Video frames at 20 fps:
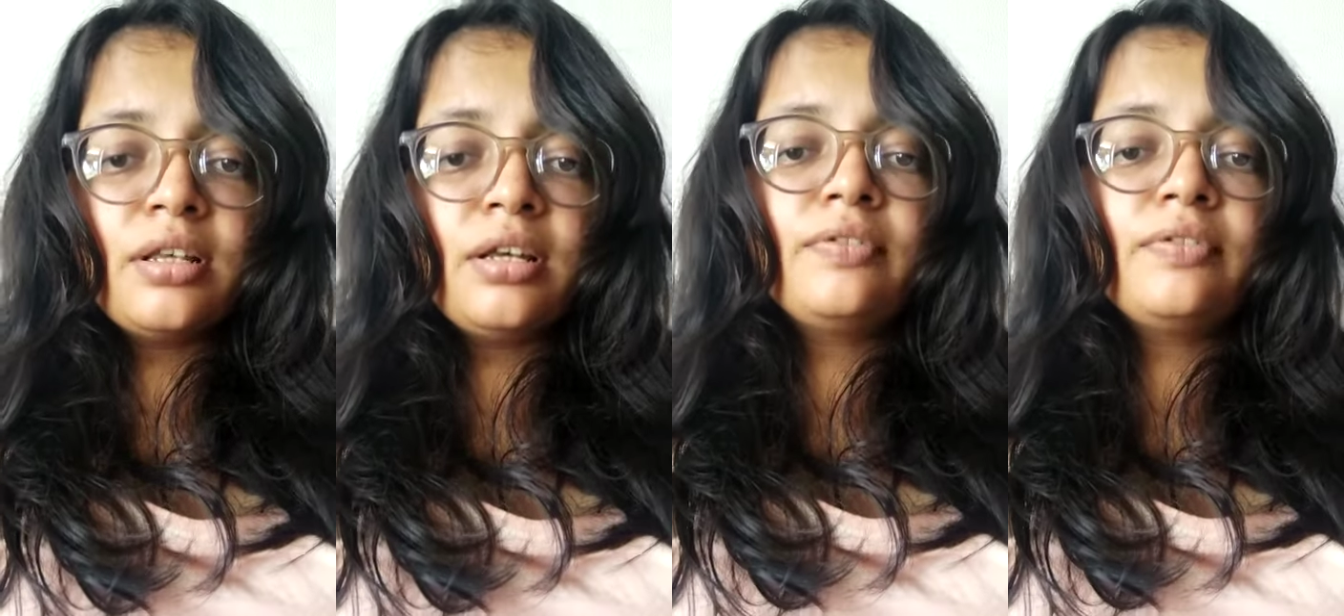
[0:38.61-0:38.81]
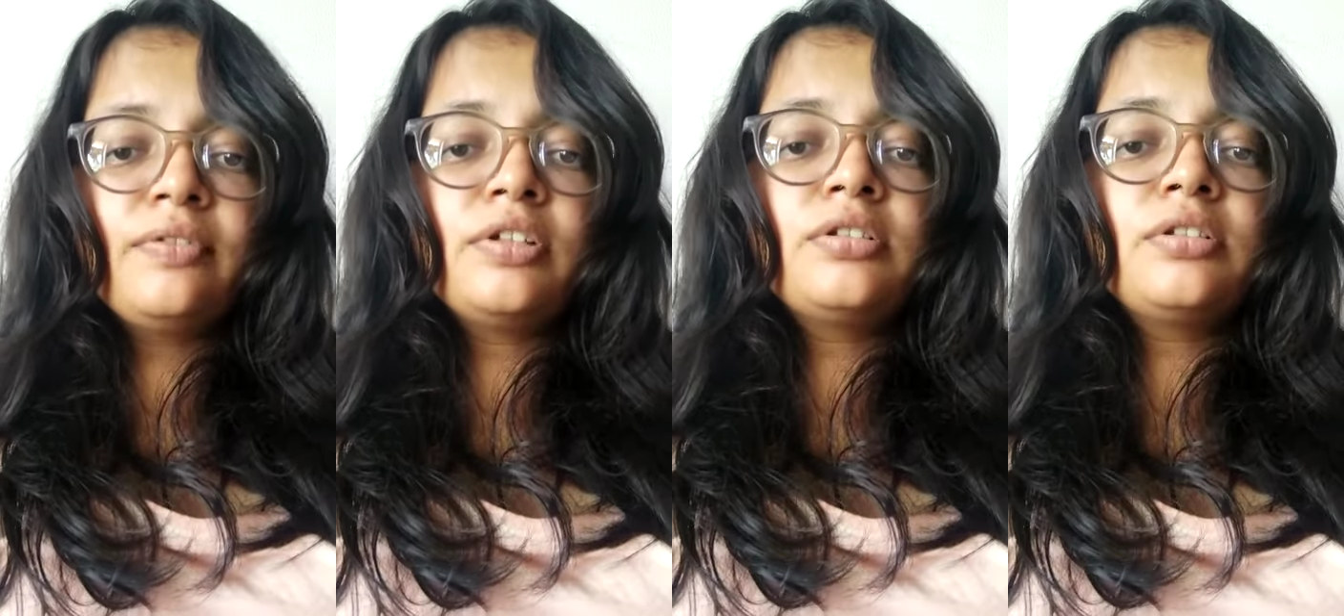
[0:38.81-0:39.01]

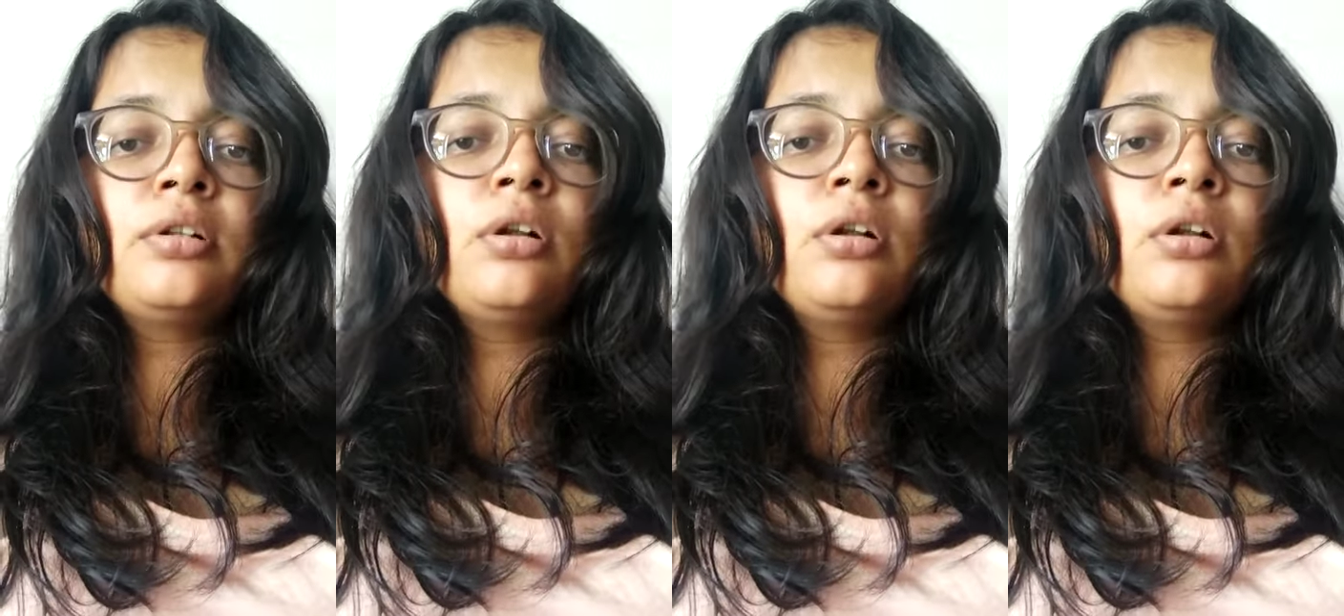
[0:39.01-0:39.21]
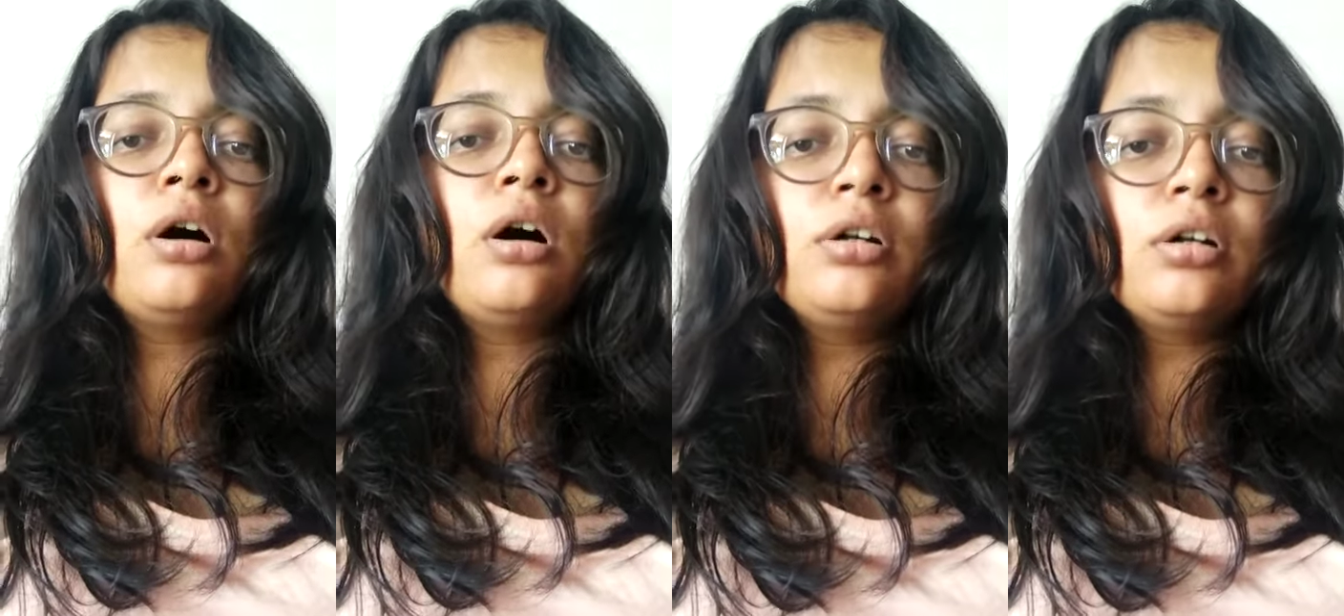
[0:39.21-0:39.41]
there was
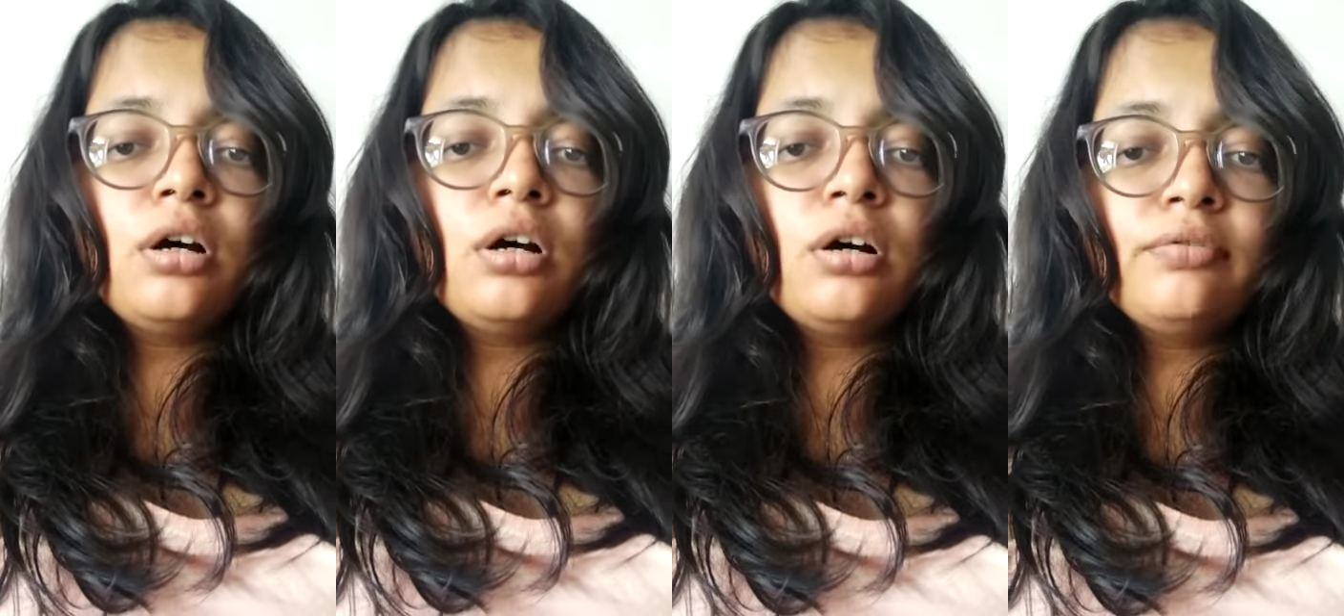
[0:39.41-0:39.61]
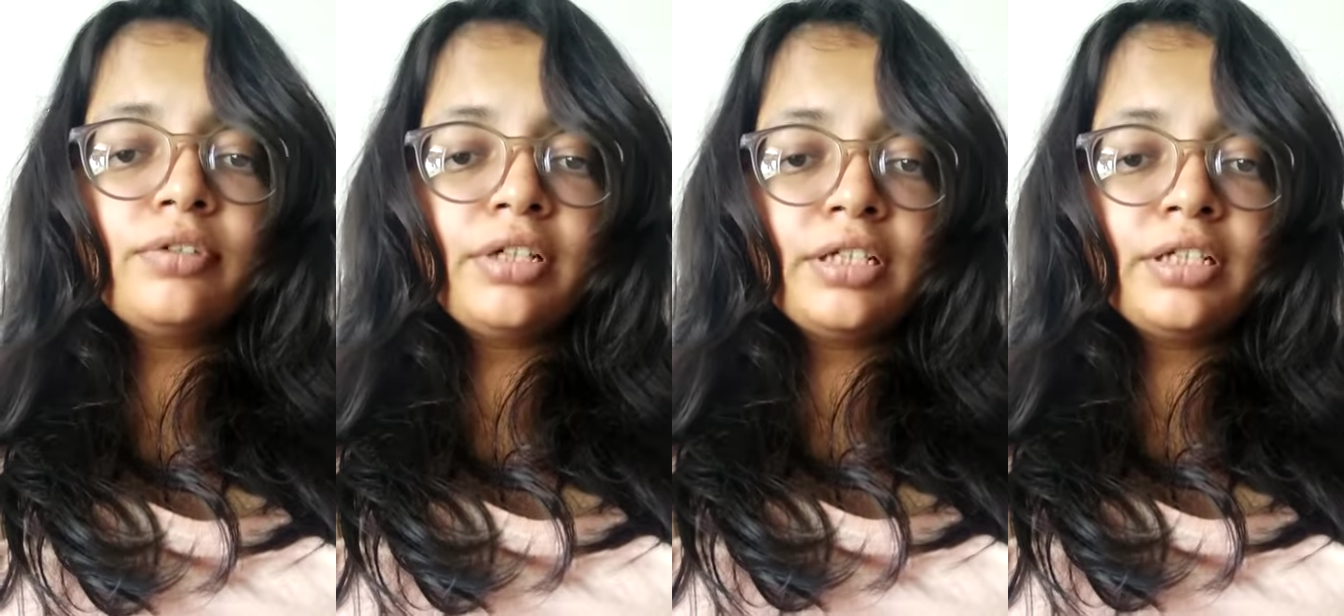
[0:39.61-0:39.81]
lot
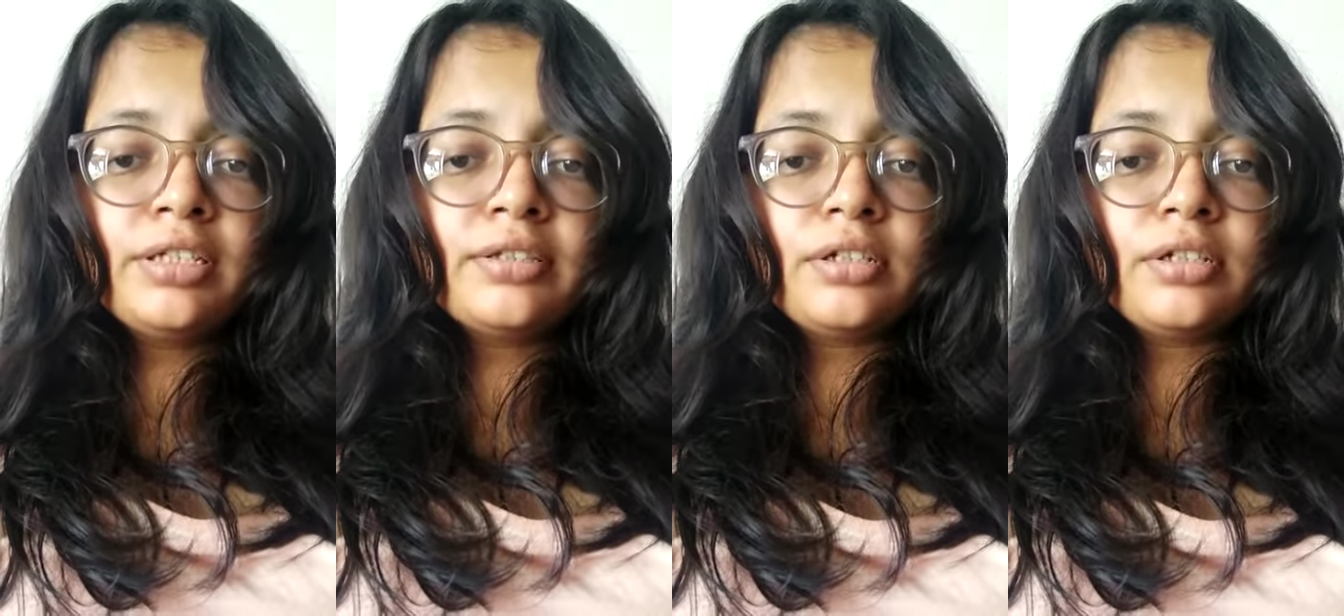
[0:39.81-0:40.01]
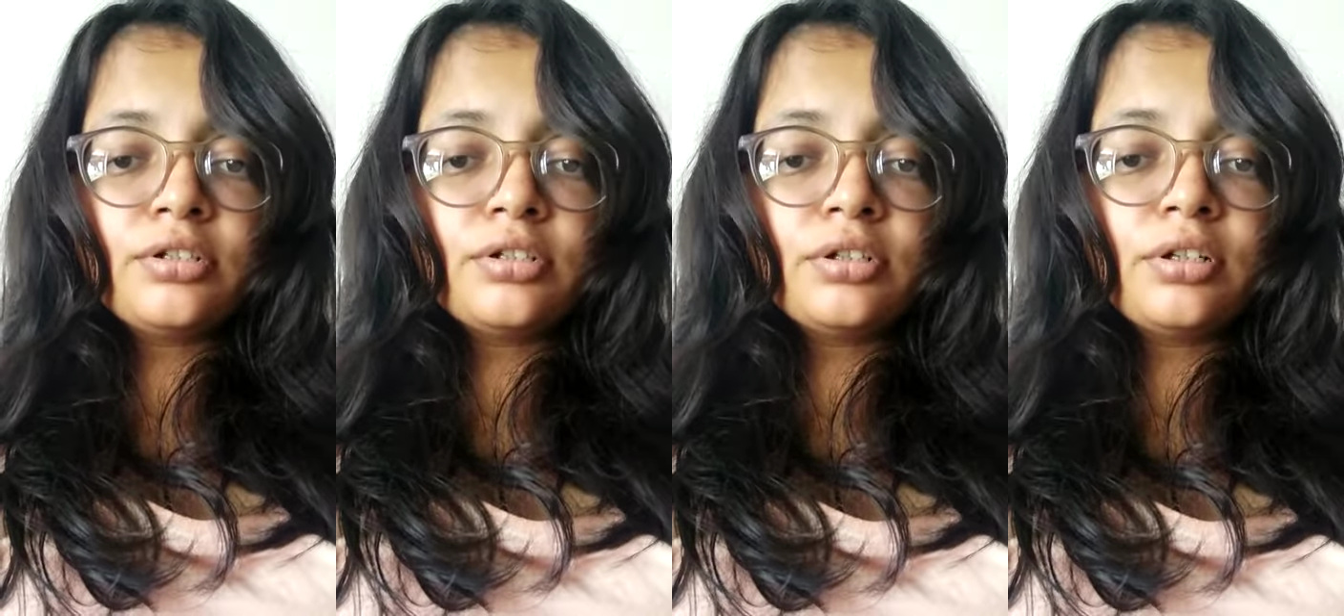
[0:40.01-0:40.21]
of
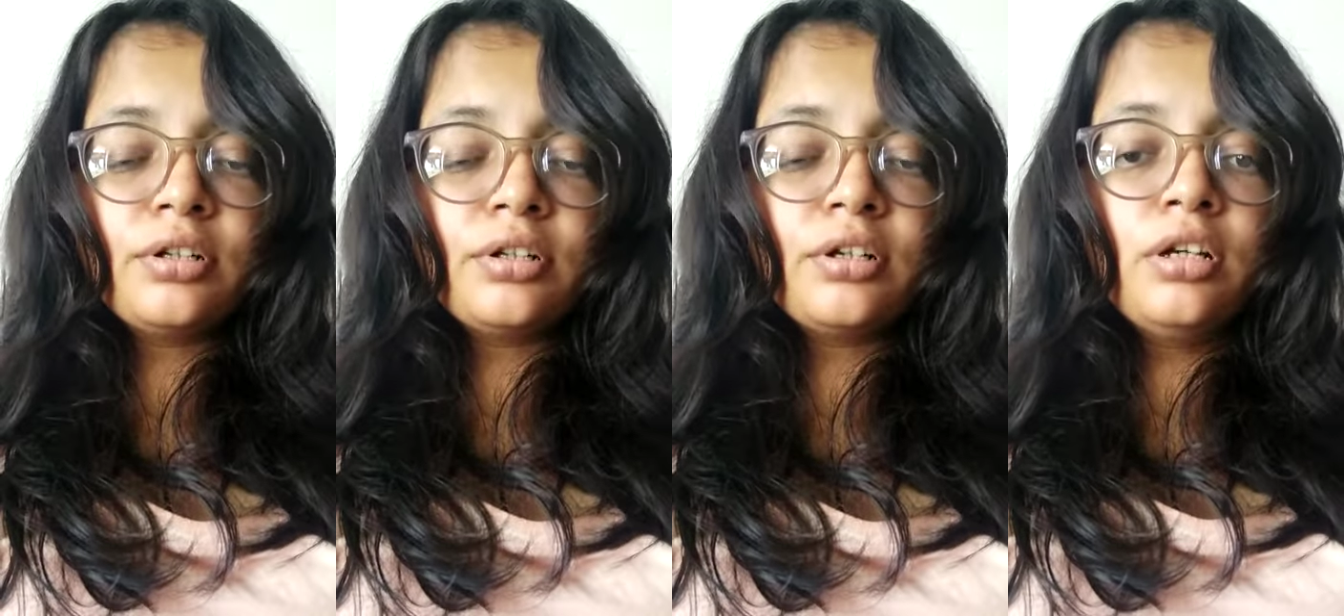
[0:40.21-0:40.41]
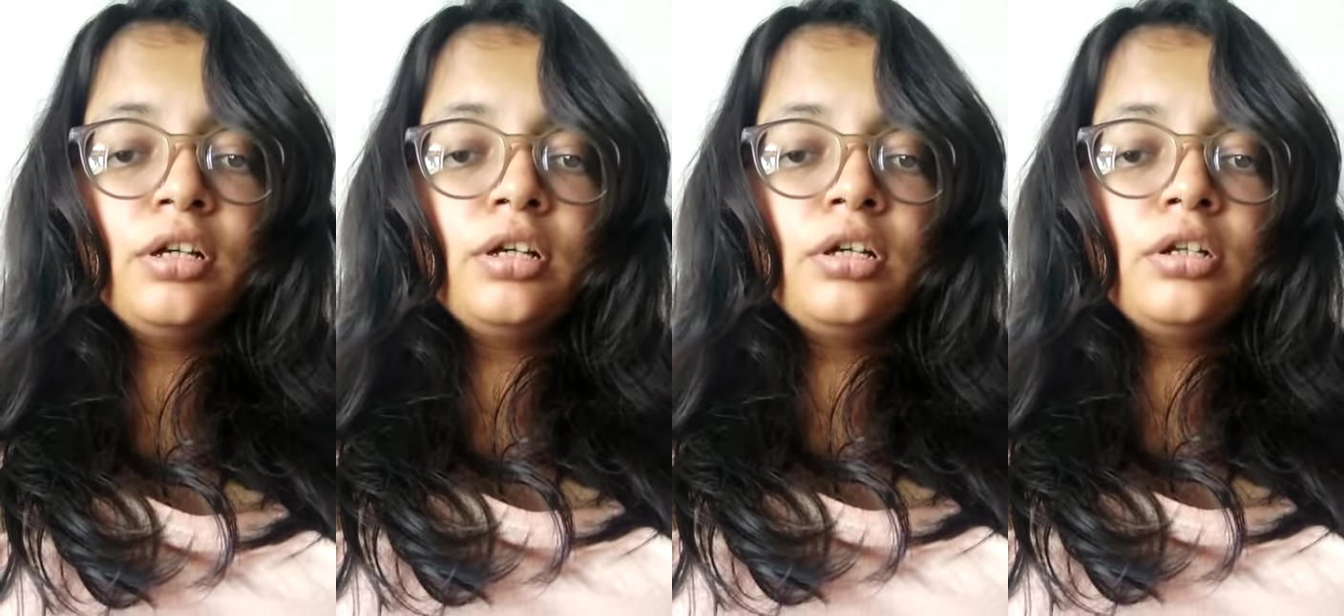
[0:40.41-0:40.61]

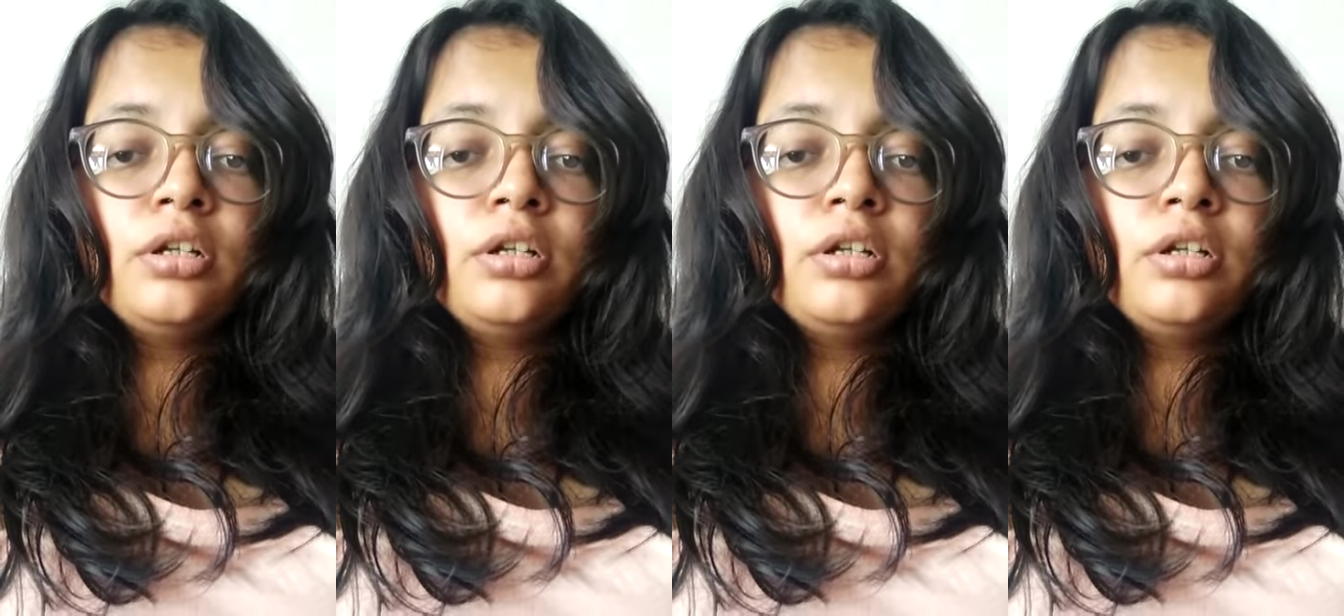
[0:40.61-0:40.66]
discussion,